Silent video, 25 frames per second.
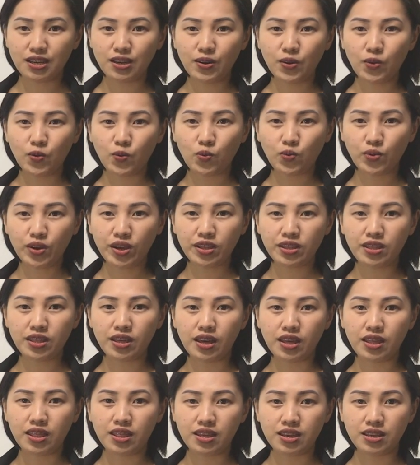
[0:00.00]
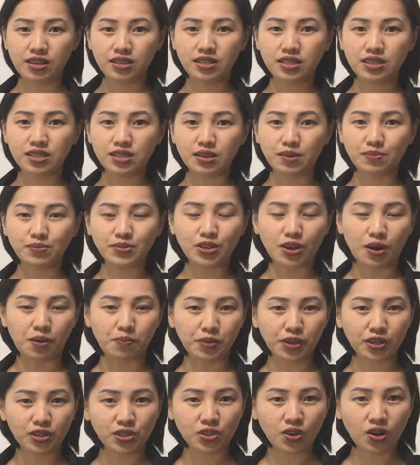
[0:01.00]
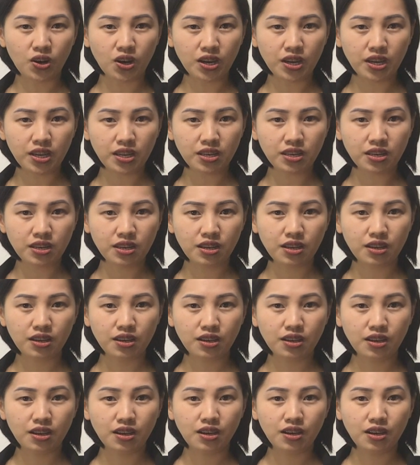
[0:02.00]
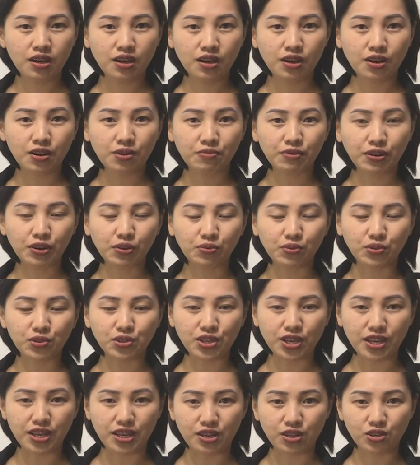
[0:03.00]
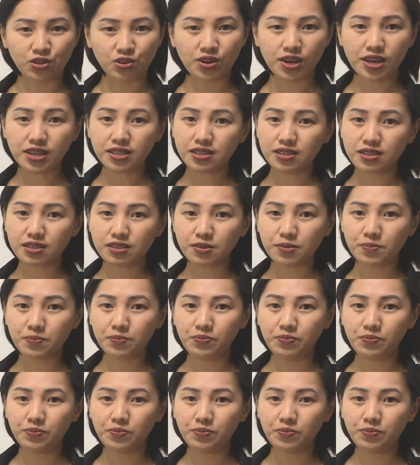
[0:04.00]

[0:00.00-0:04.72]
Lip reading: with these subtopics on recruiting interest,